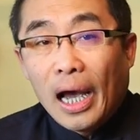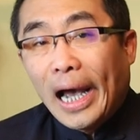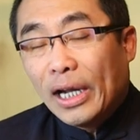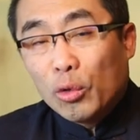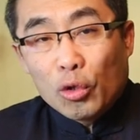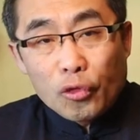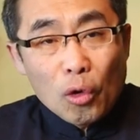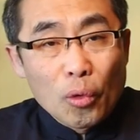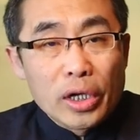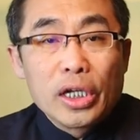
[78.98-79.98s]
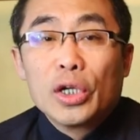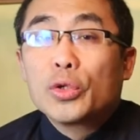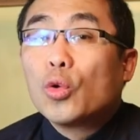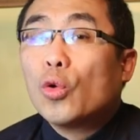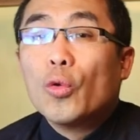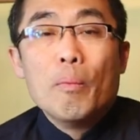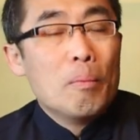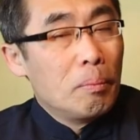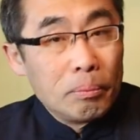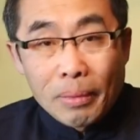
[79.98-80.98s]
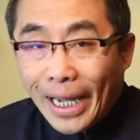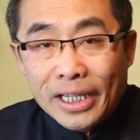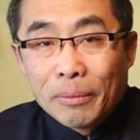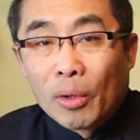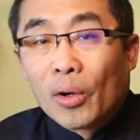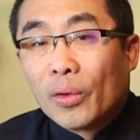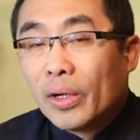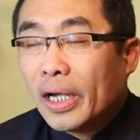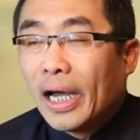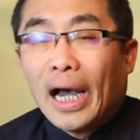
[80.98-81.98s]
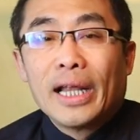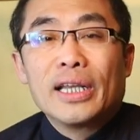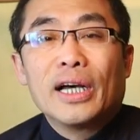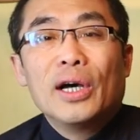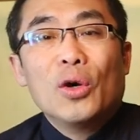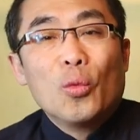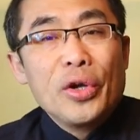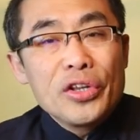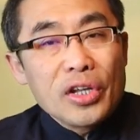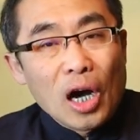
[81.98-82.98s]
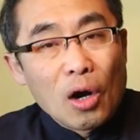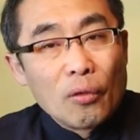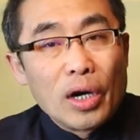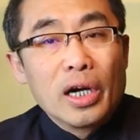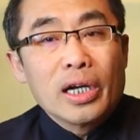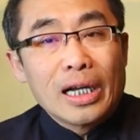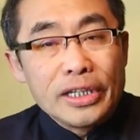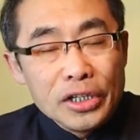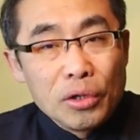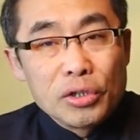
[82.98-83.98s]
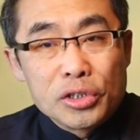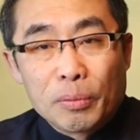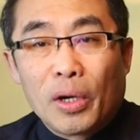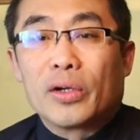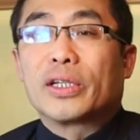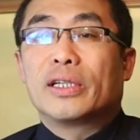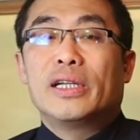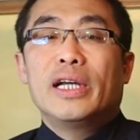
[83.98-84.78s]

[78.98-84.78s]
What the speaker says: I look forward to many more, and with our continued support,